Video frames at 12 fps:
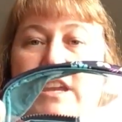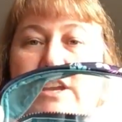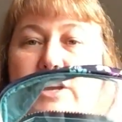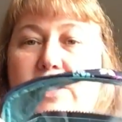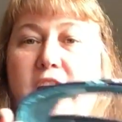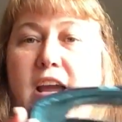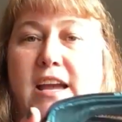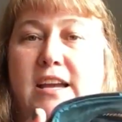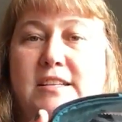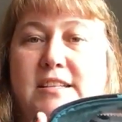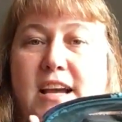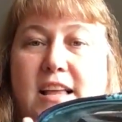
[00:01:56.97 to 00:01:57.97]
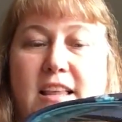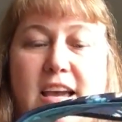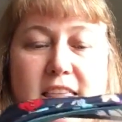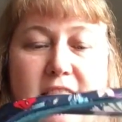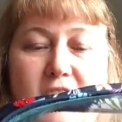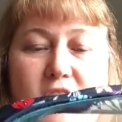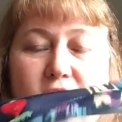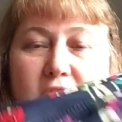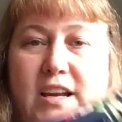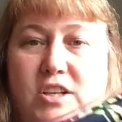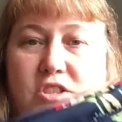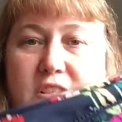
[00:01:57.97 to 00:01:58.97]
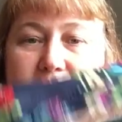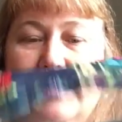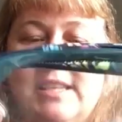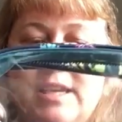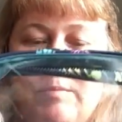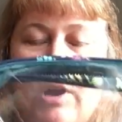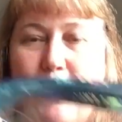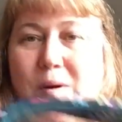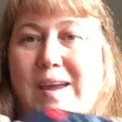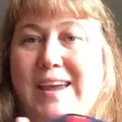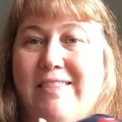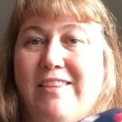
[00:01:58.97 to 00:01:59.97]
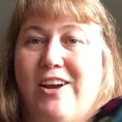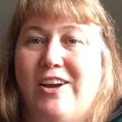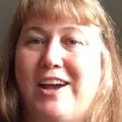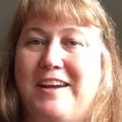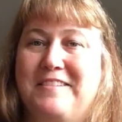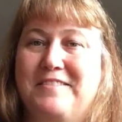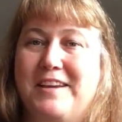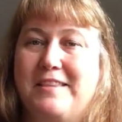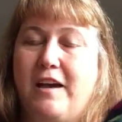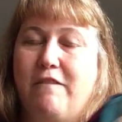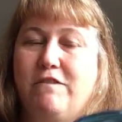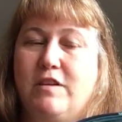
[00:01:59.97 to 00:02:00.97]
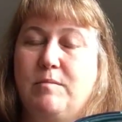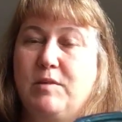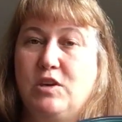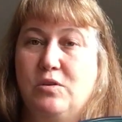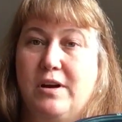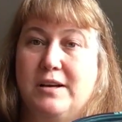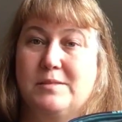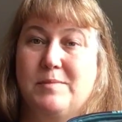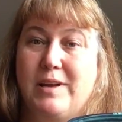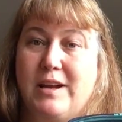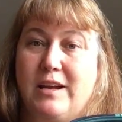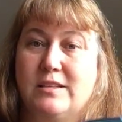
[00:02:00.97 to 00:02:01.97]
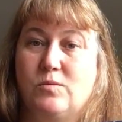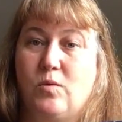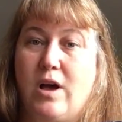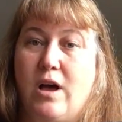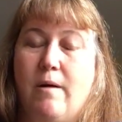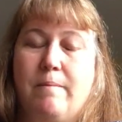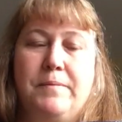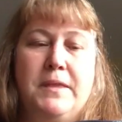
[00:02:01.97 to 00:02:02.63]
here, and I like that you can actually see partway in there, kind of like that BBU cosmetic as well.